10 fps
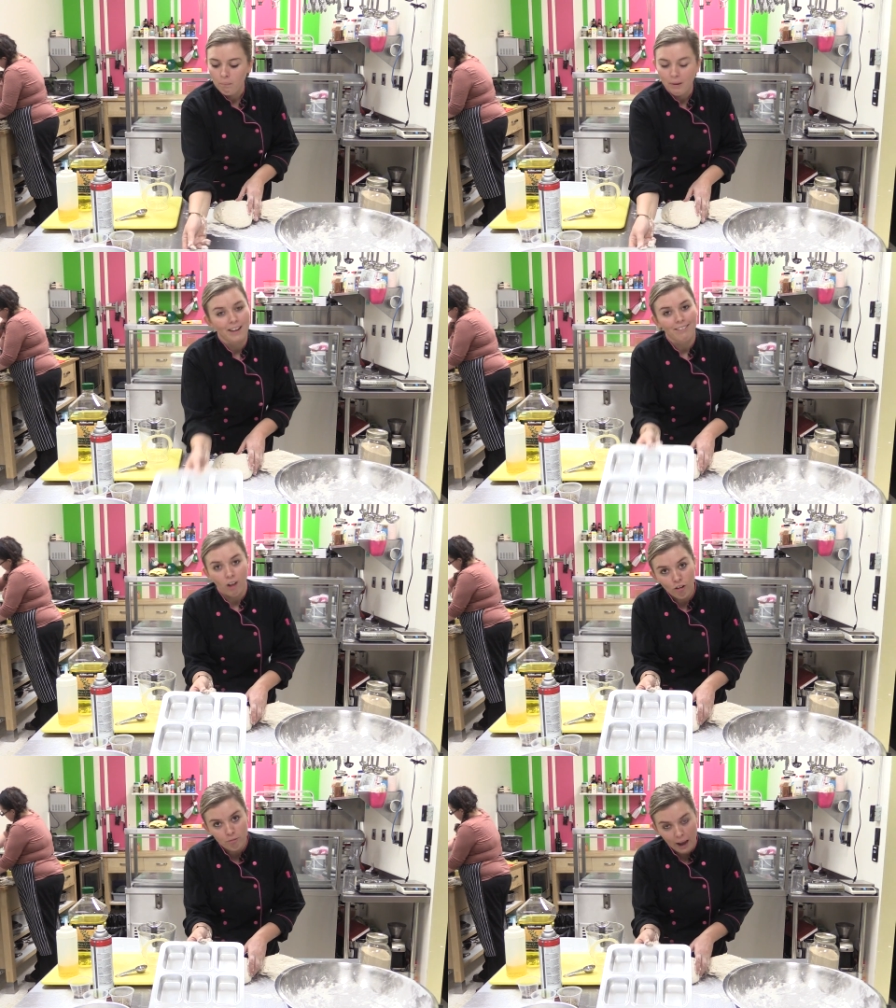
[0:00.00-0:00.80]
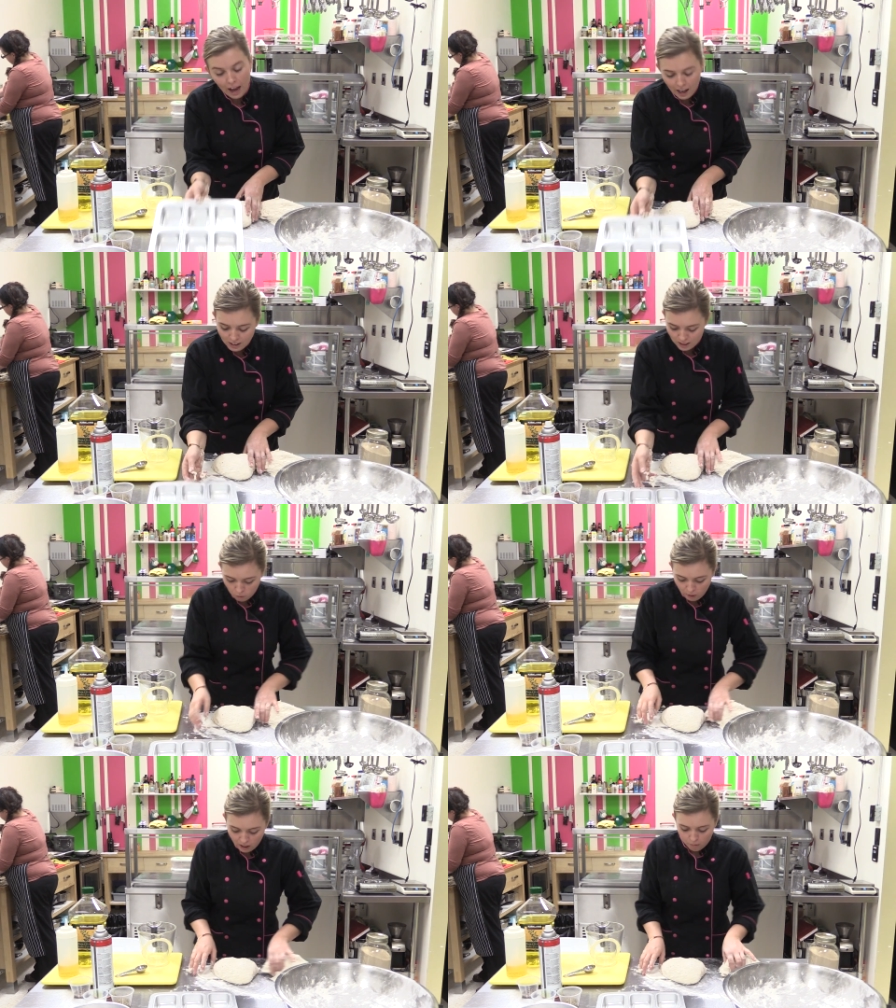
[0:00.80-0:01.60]
mini loaf pans, so
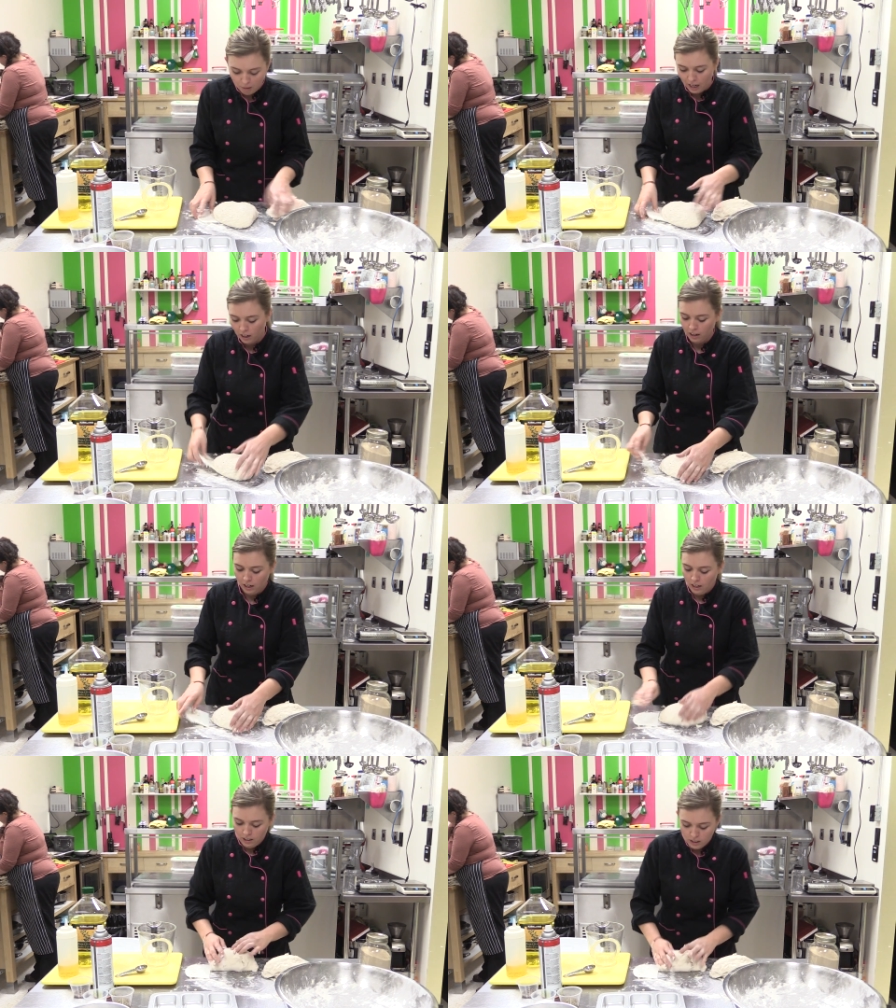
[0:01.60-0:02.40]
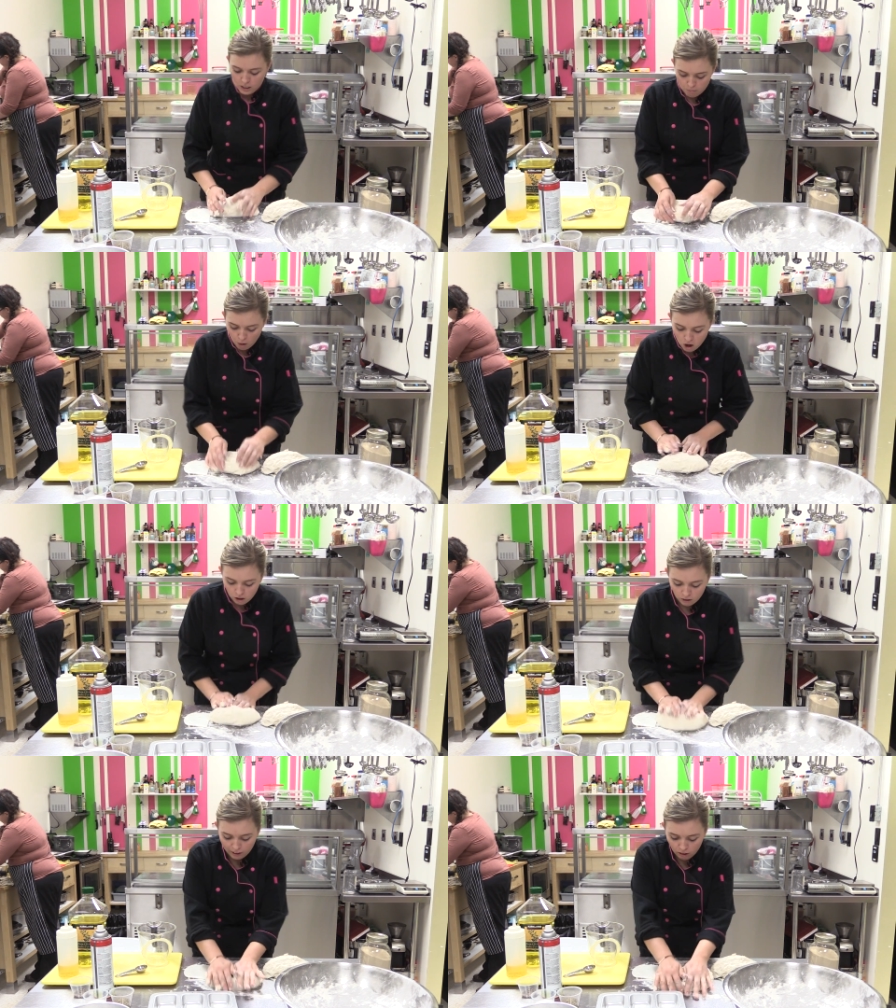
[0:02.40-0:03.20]
we can make
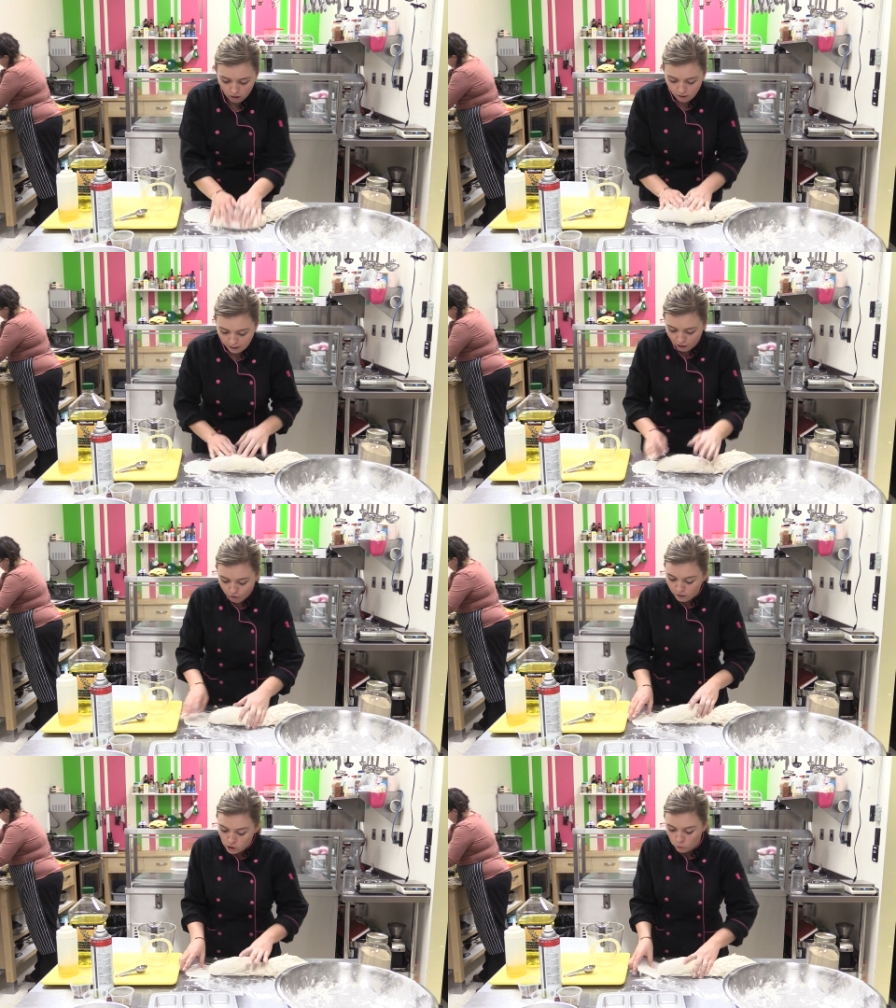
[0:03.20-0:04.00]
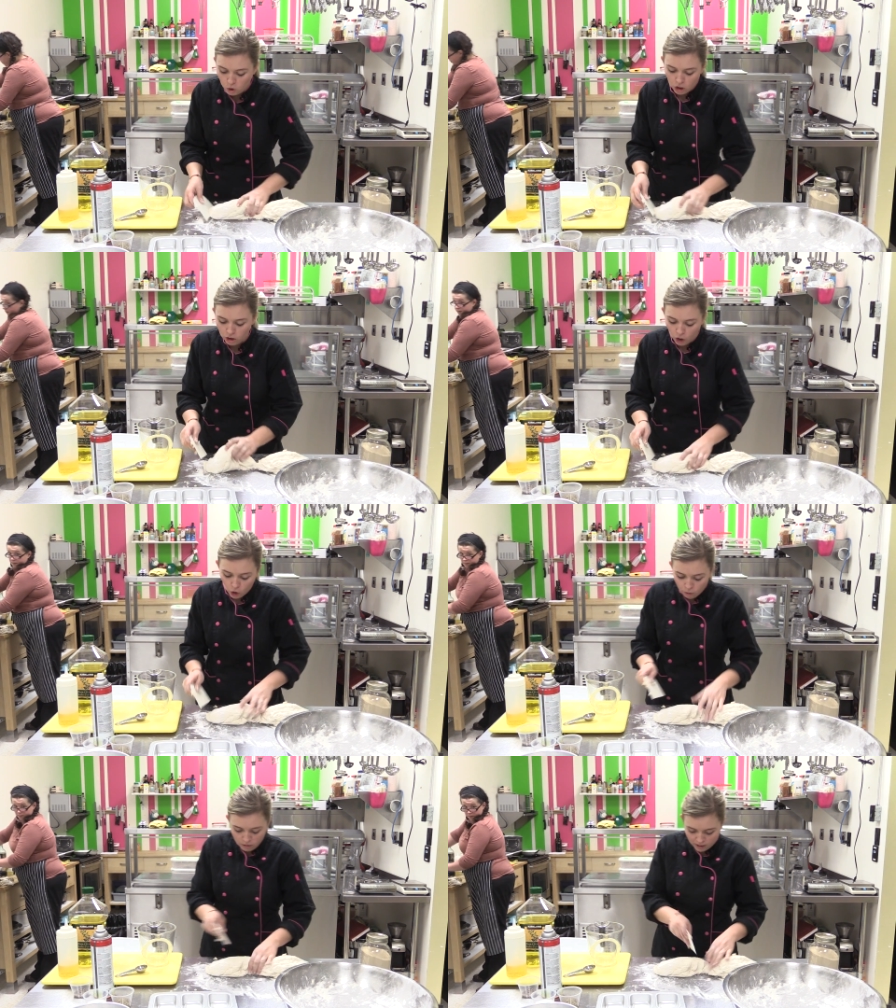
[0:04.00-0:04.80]
small little individual
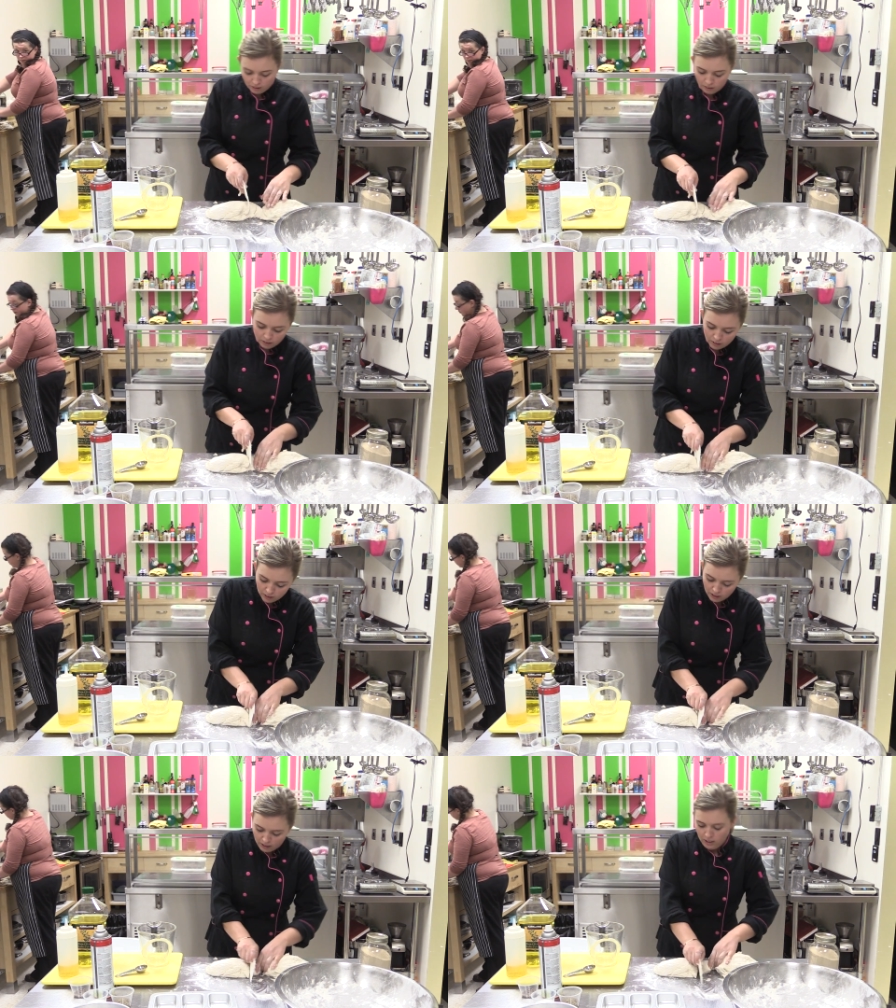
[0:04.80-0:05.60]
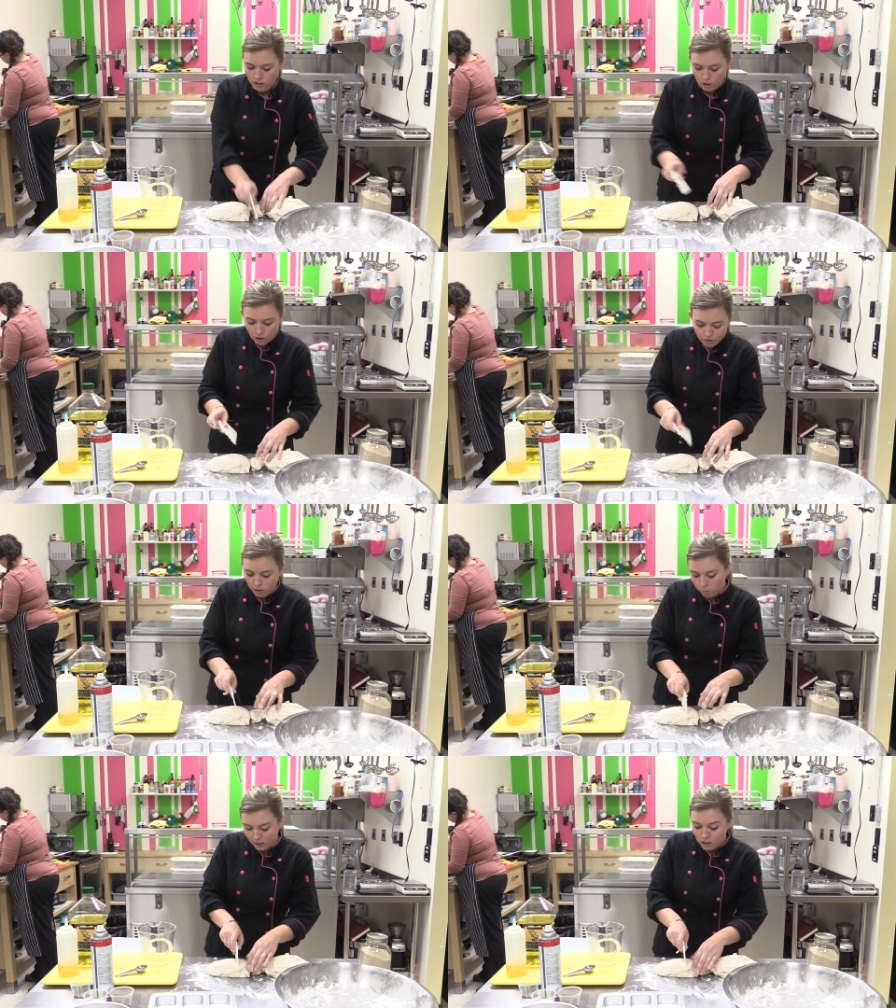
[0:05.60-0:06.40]
loaves and serve
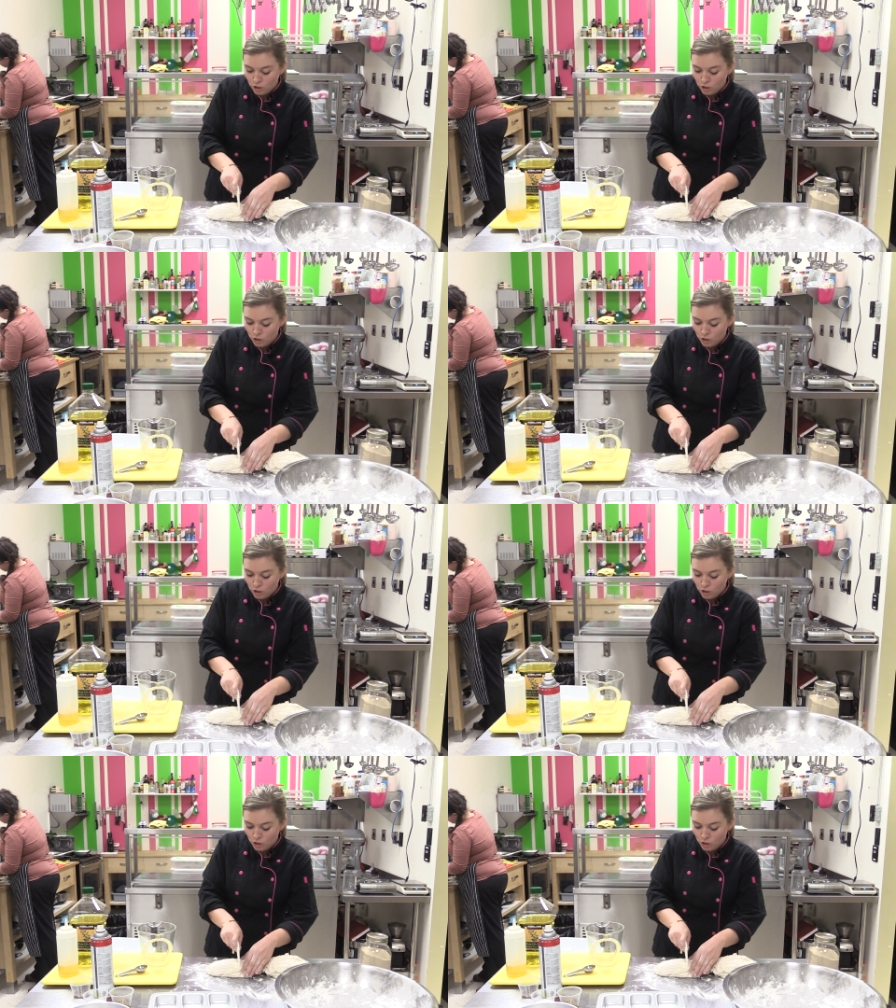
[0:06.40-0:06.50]
them with